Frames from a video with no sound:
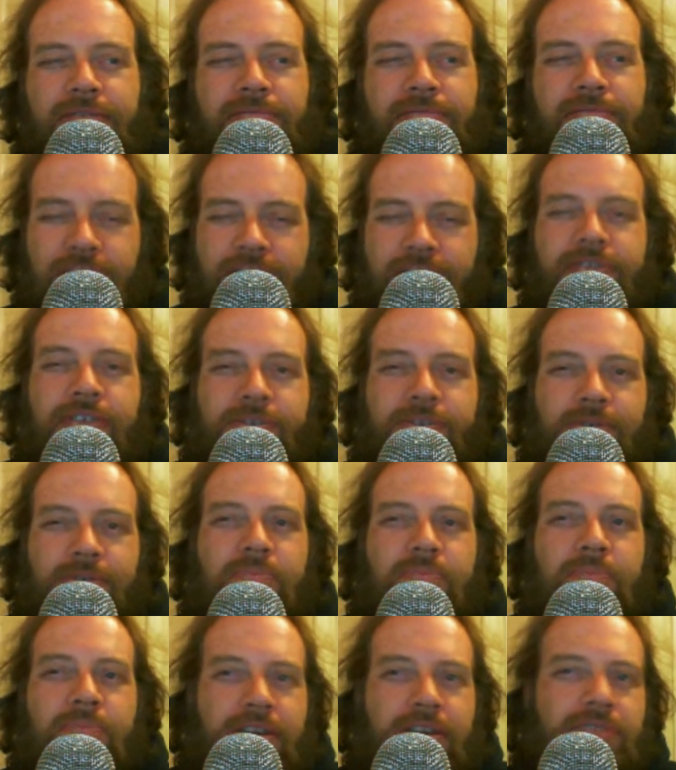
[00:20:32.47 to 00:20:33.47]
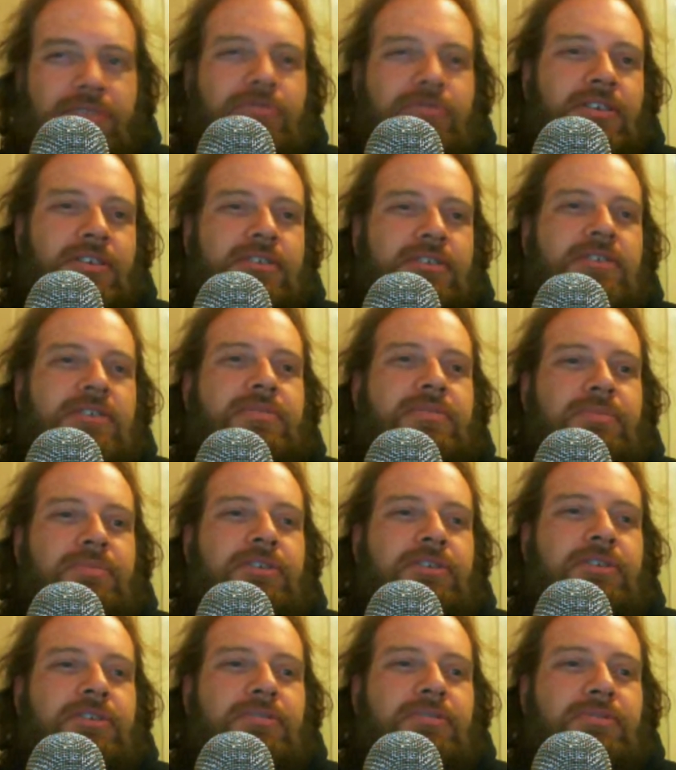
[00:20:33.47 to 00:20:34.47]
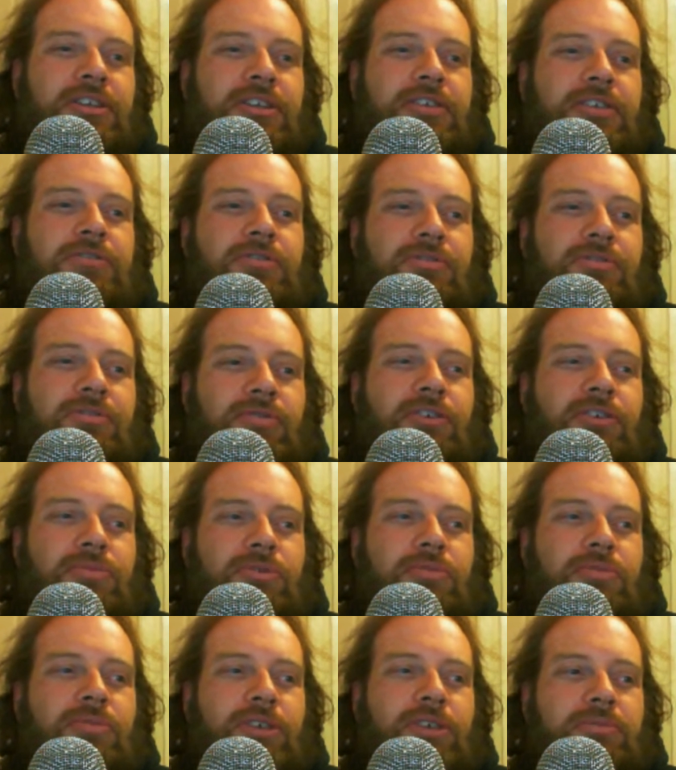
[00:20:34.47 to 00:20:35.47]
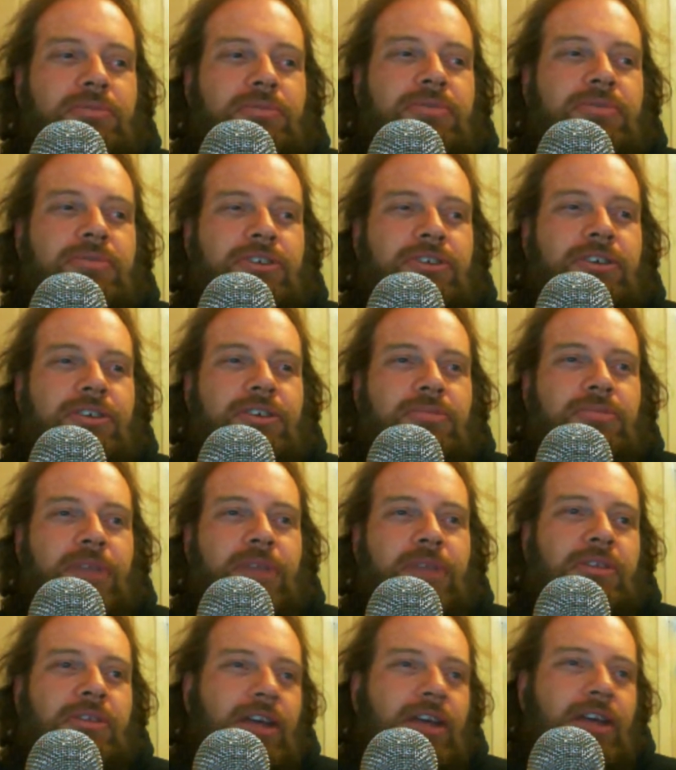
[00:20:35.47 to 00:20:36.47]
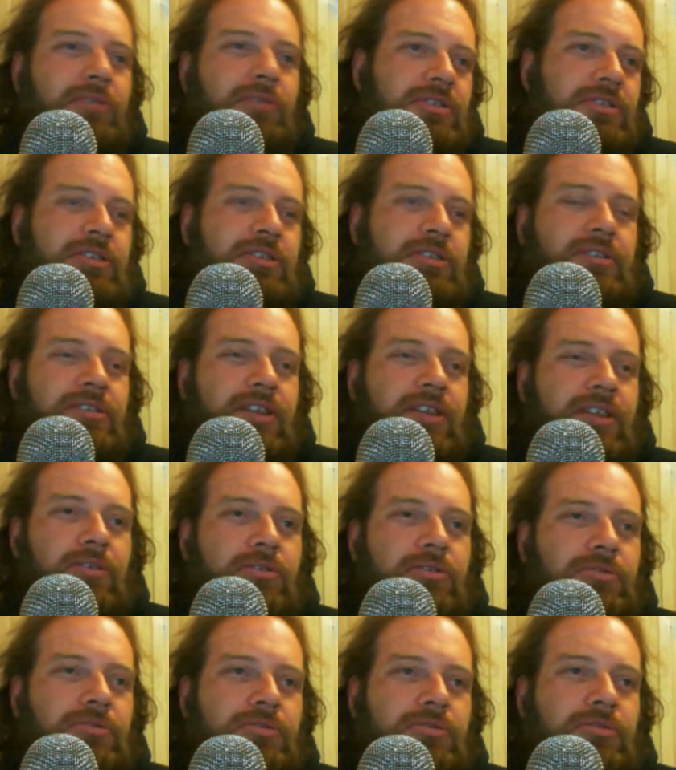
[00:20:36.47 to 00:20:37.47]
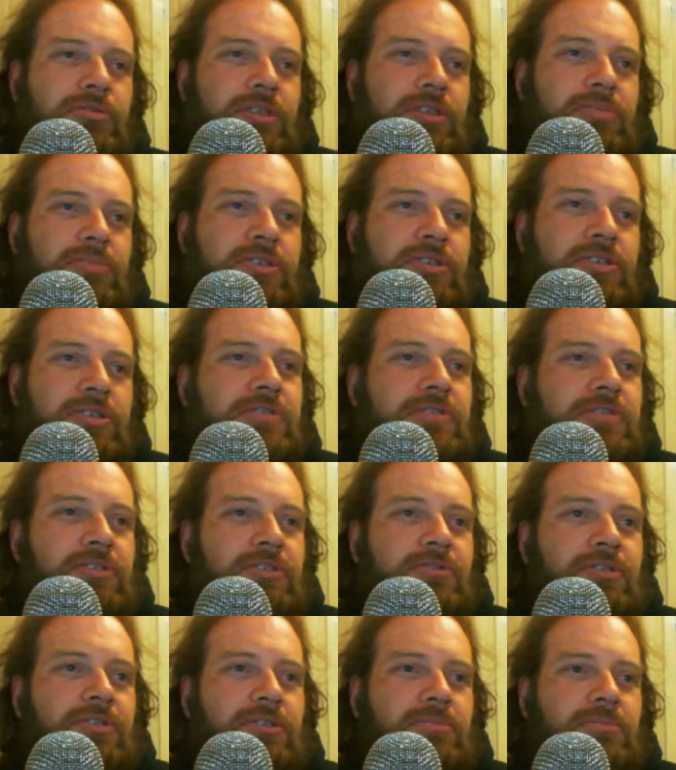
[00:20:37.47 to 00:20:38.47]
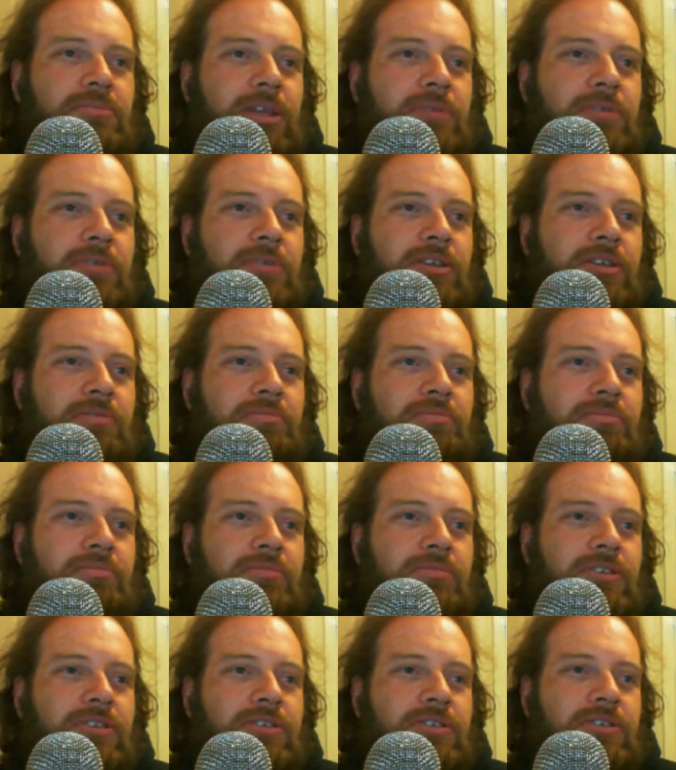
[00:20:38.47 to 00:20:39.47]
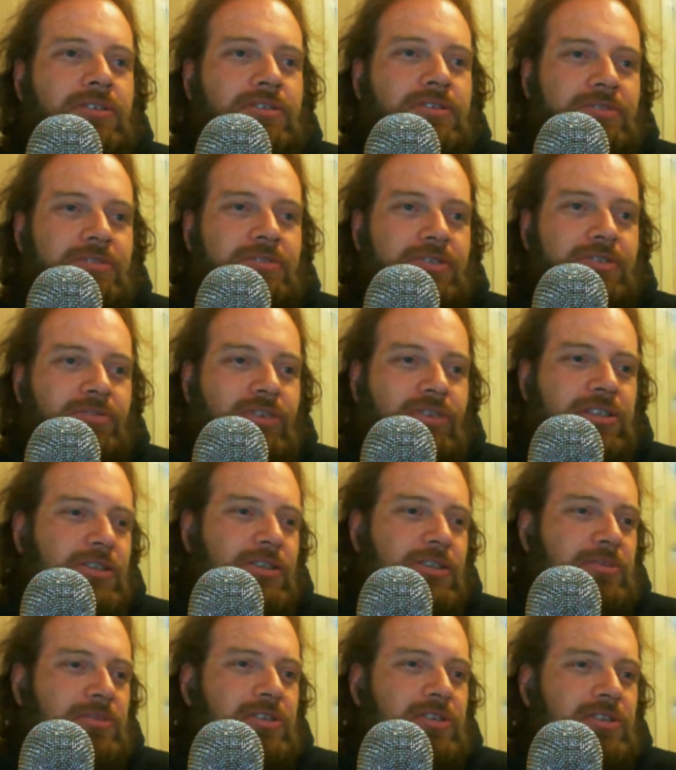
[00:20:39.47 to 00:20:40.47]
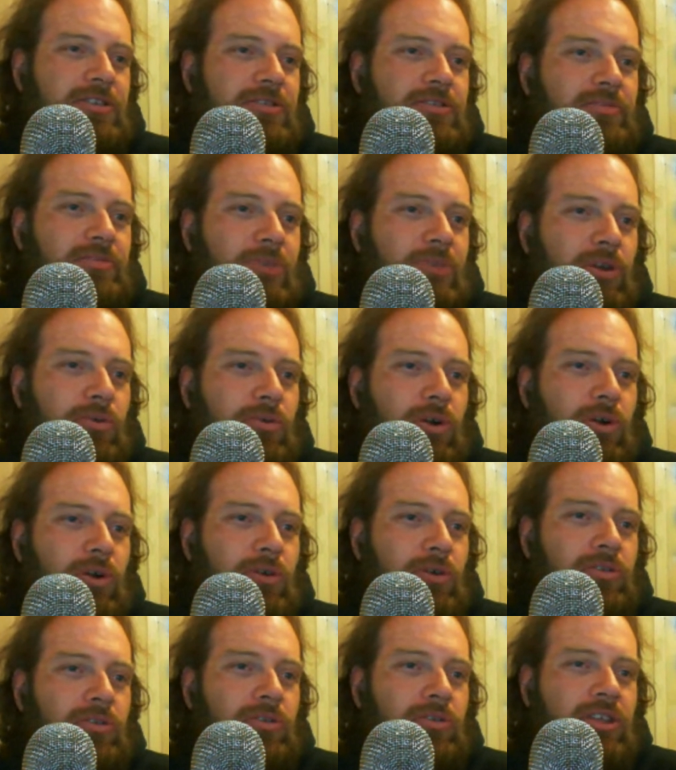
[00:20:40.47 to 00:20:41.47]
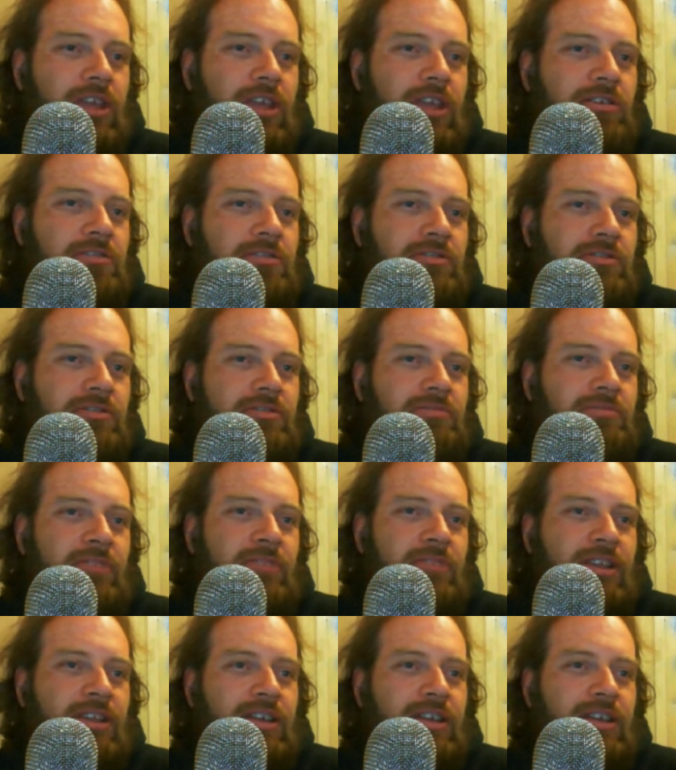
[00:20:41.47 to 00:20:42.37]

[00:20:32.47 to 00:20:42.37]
we can do even better with this, but we need to involve more people. So maybe that was the whole impetus for maybe just divesting themselves of Motorola in the end. And